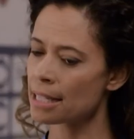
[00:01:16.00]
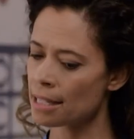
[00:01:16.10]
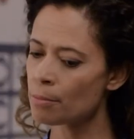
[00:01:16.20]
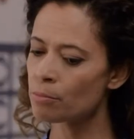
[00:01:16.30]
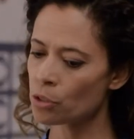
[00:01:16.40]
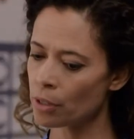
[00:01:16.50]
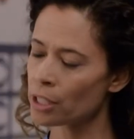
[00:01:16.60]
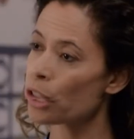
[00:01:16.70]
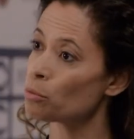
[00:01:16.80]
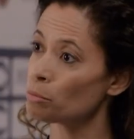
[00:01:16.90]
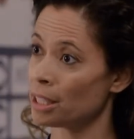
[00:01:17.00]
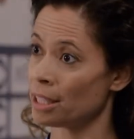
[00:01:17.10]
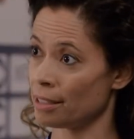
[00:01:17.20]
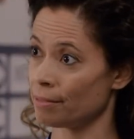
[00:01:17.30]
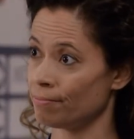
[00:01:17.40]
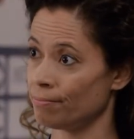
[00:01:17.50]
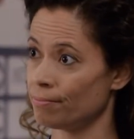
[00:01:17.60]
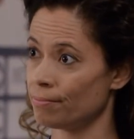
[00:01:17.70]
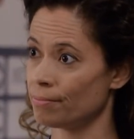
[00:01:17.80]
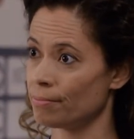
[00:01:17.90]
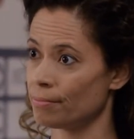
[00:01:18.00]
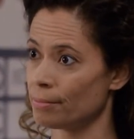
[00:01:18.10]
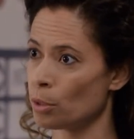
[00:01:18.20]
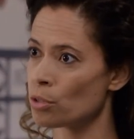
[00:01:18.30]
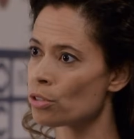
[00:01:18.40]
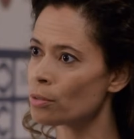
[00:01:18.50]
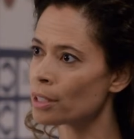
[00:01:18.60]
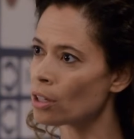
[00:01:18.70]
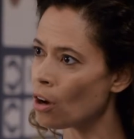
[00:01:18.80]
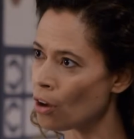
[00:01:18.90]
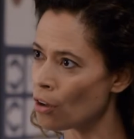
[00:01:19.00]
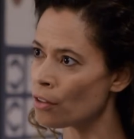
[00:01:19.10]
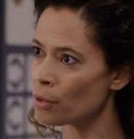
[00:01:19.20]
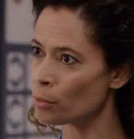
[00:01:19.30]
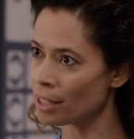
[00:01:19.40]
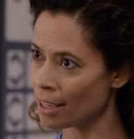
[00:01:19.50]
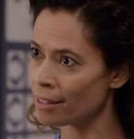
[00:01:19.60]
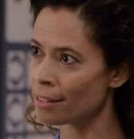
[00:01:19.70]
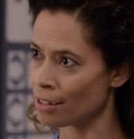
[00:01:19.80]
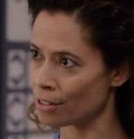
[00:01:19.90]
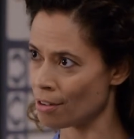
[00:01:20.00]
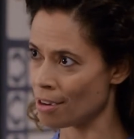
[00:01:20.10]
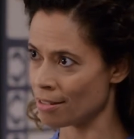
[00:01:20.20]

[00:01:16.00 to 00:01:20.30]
And some cranial bleeding. But we're doing all that we can, Dr.